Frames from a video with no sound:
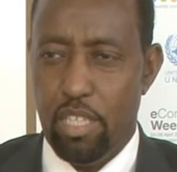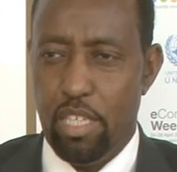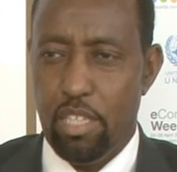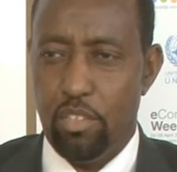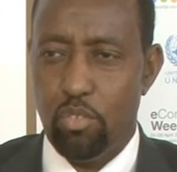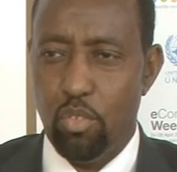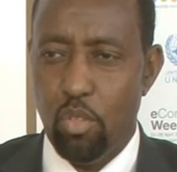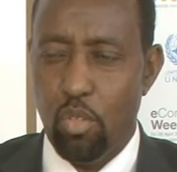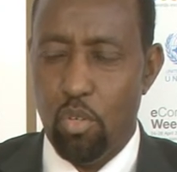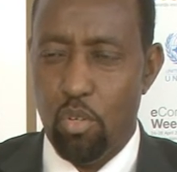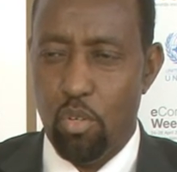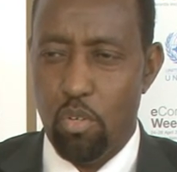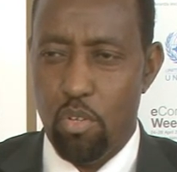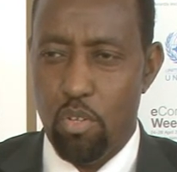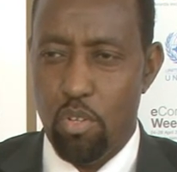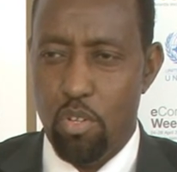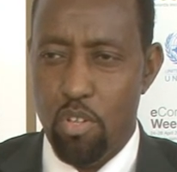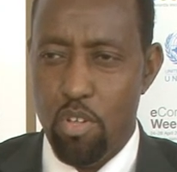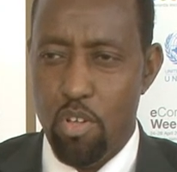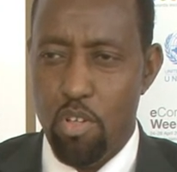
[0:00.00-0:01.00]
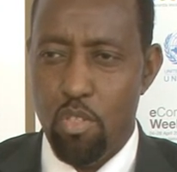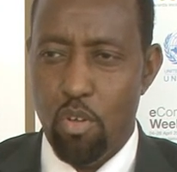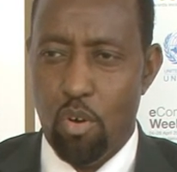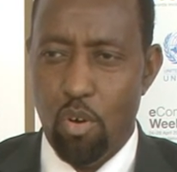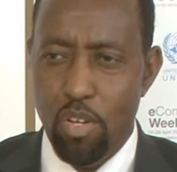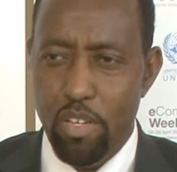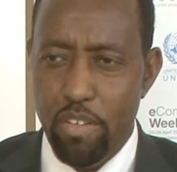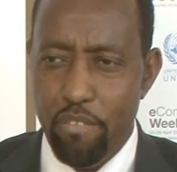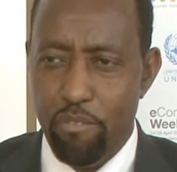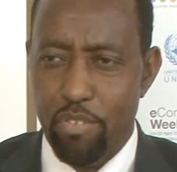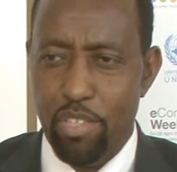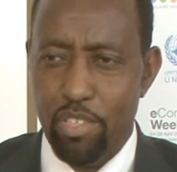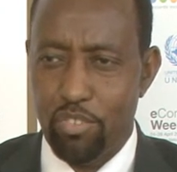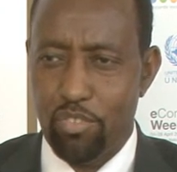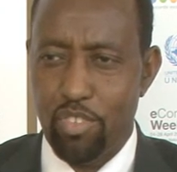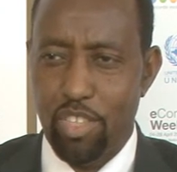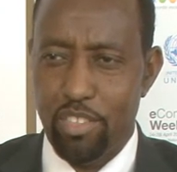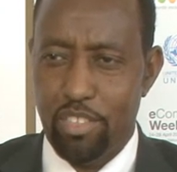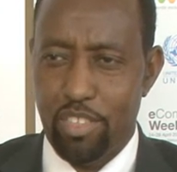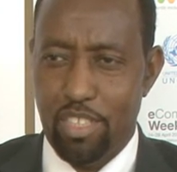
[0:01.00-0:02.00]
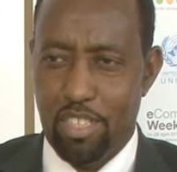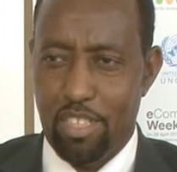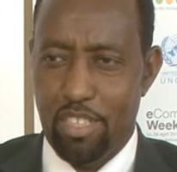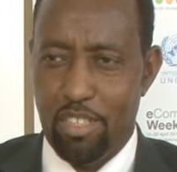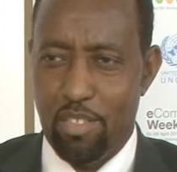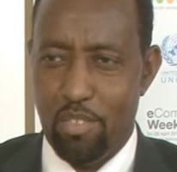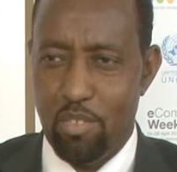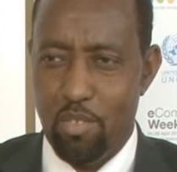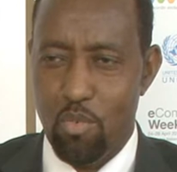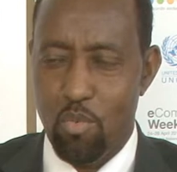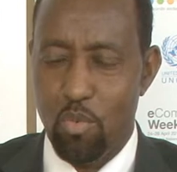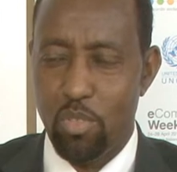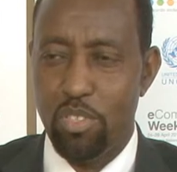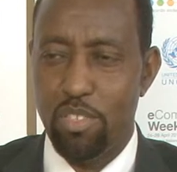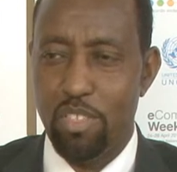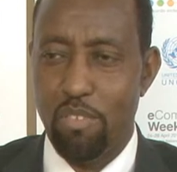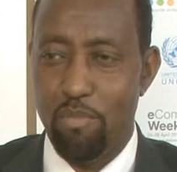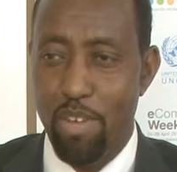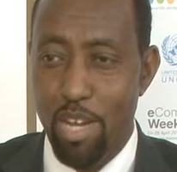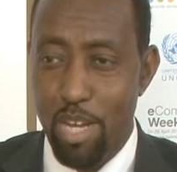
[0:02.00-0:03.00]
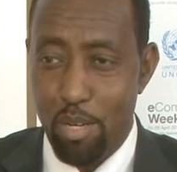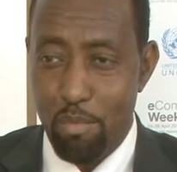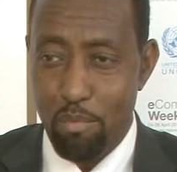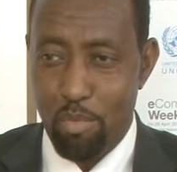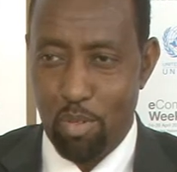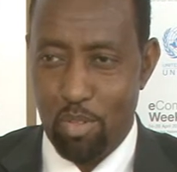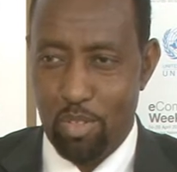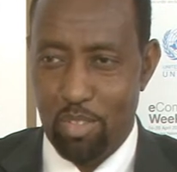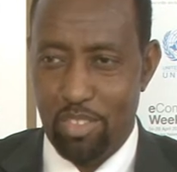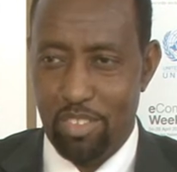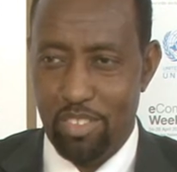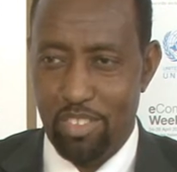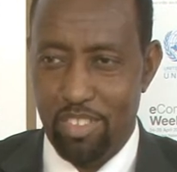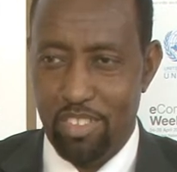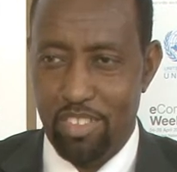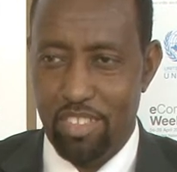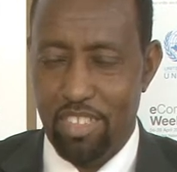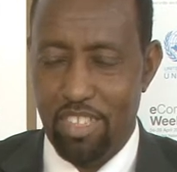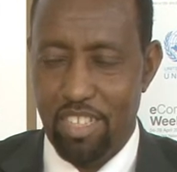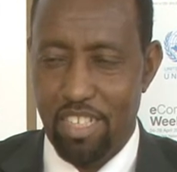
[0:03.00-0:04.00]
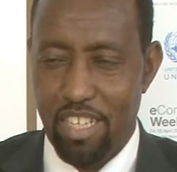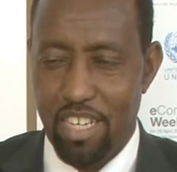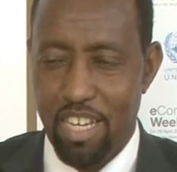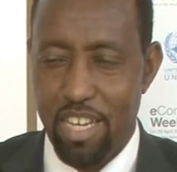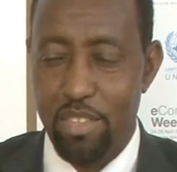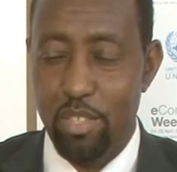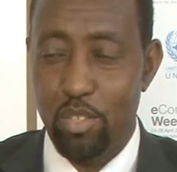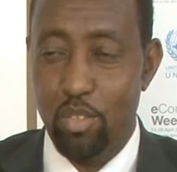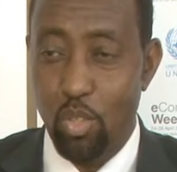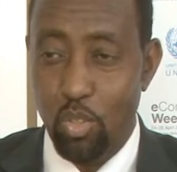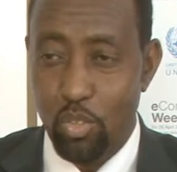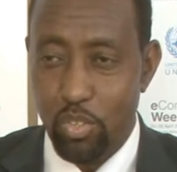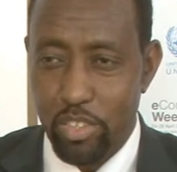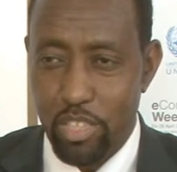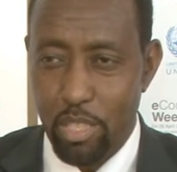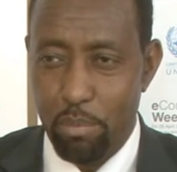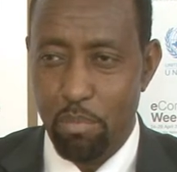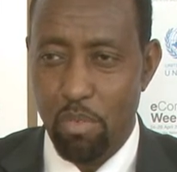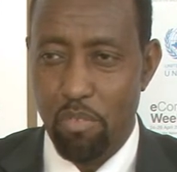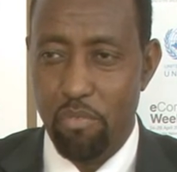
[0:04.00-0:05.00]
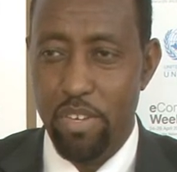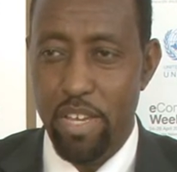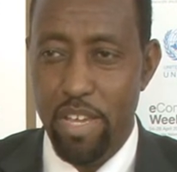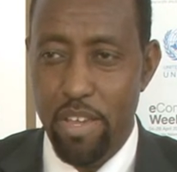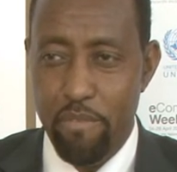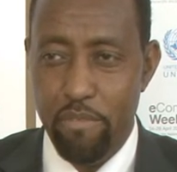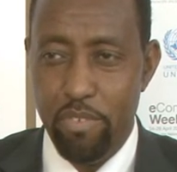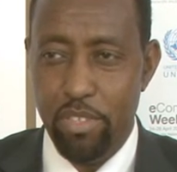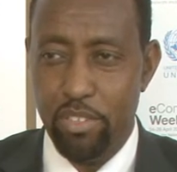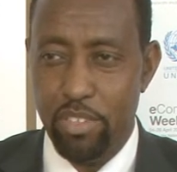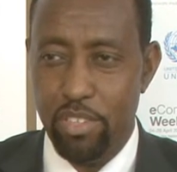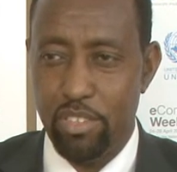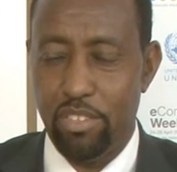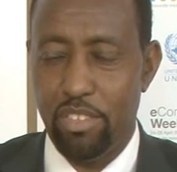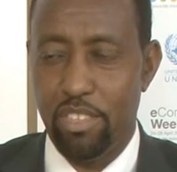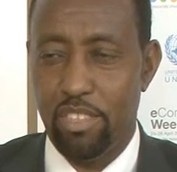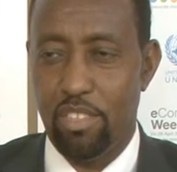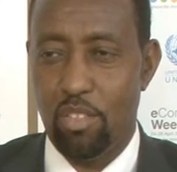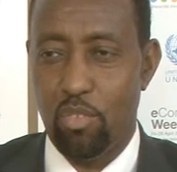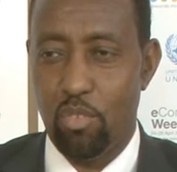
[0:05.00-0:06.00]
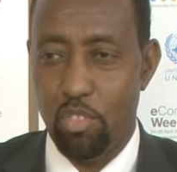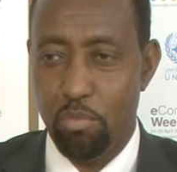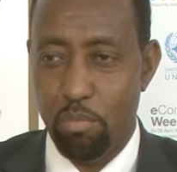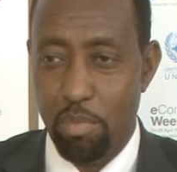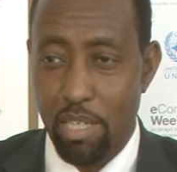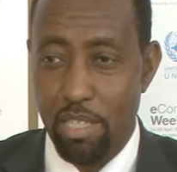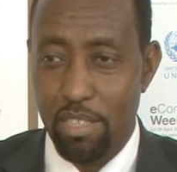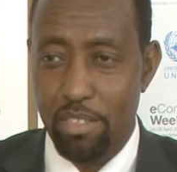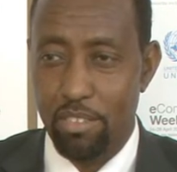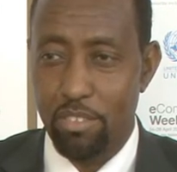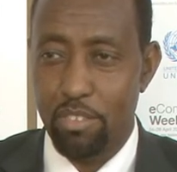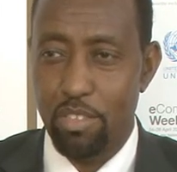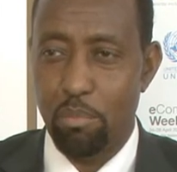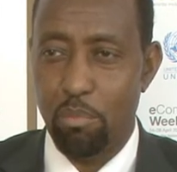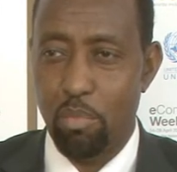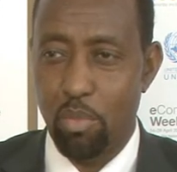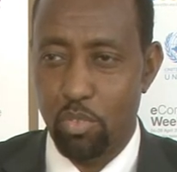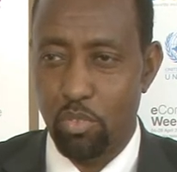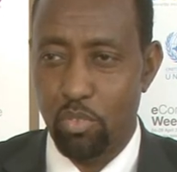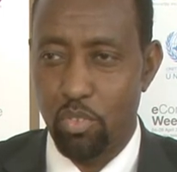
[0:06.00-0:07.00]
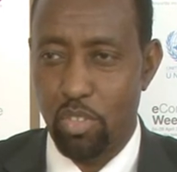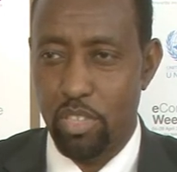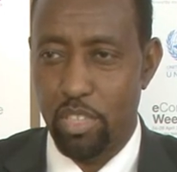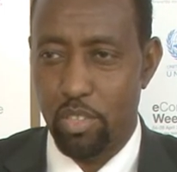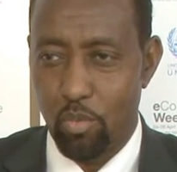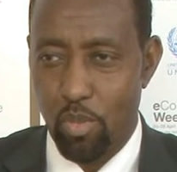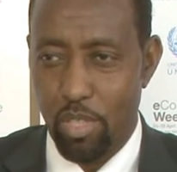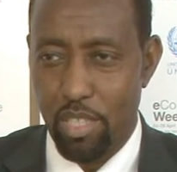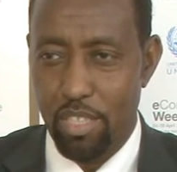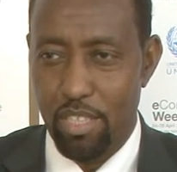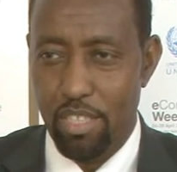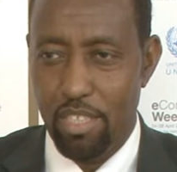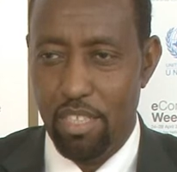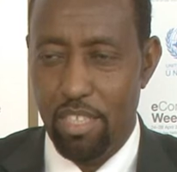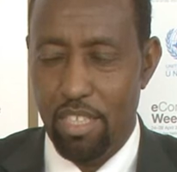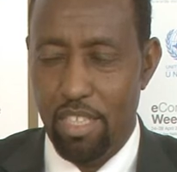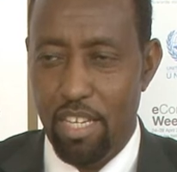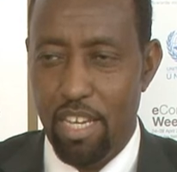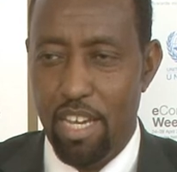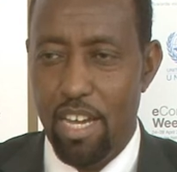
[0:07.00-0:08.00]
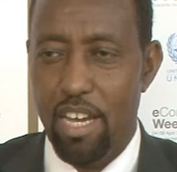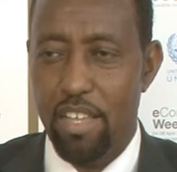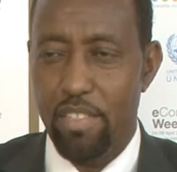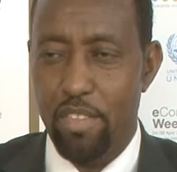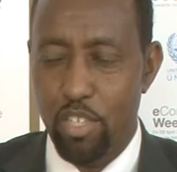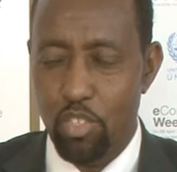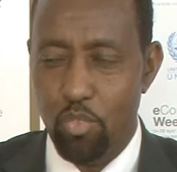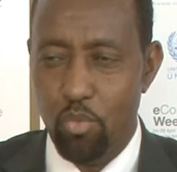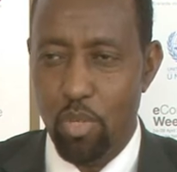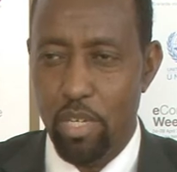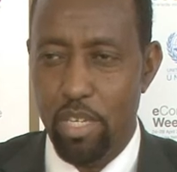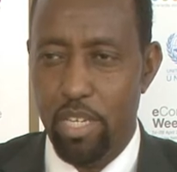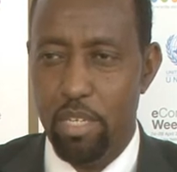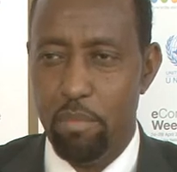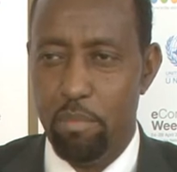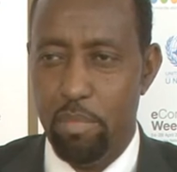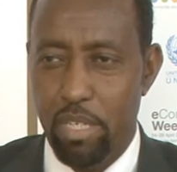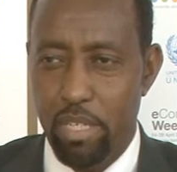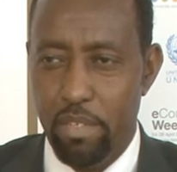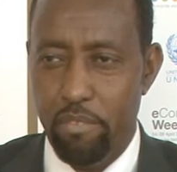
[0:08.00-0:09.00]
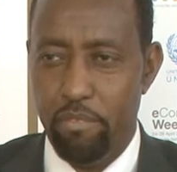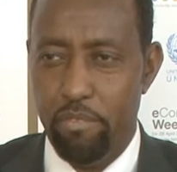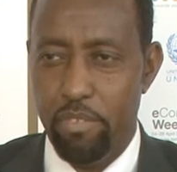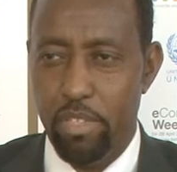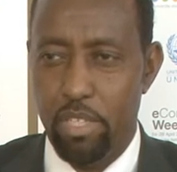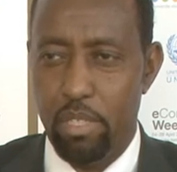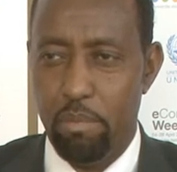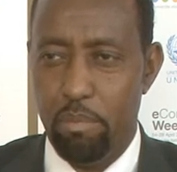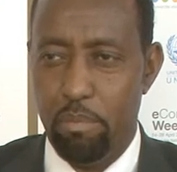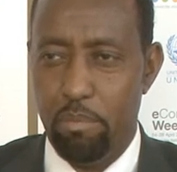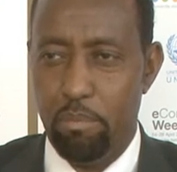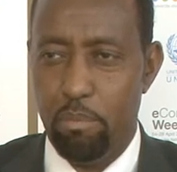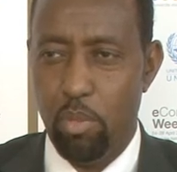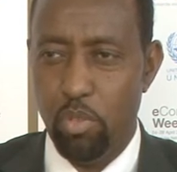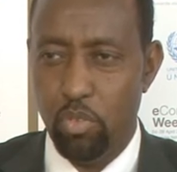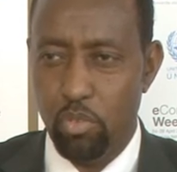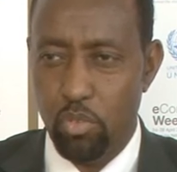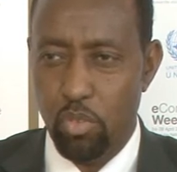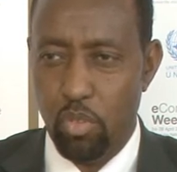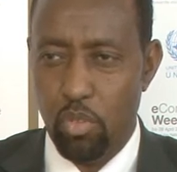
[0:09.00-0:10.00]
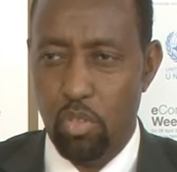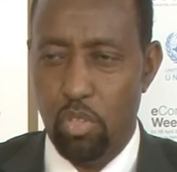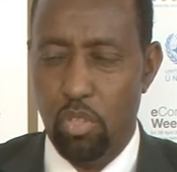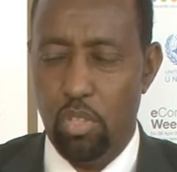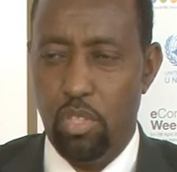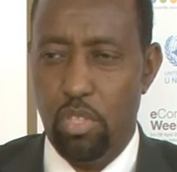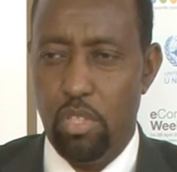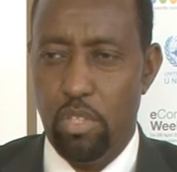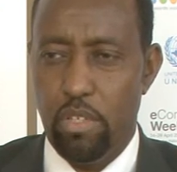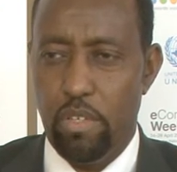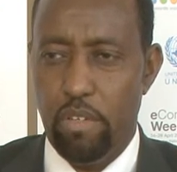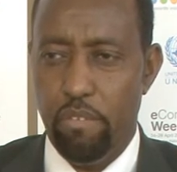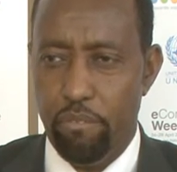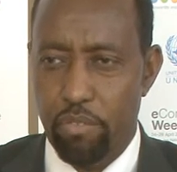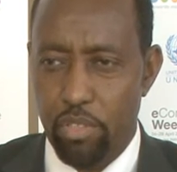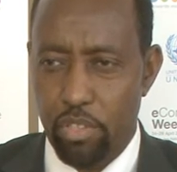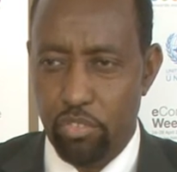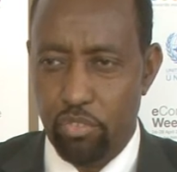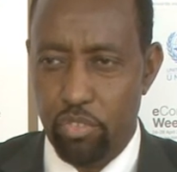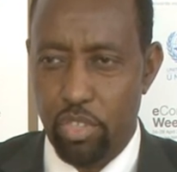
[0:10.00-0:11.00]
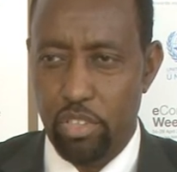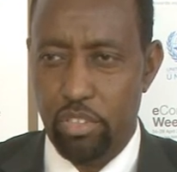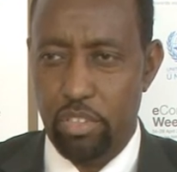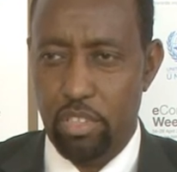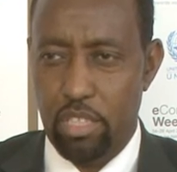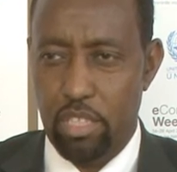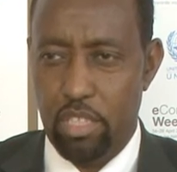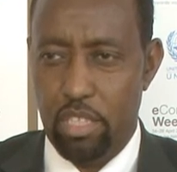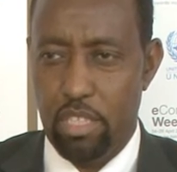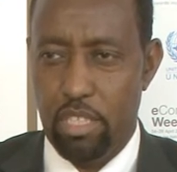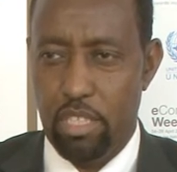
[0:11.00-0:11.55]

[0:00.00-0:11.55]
So the only infrastructure which is available at the doorstep of every citizen on this planet is the postal network. And that's why I believe that the postal infrastructure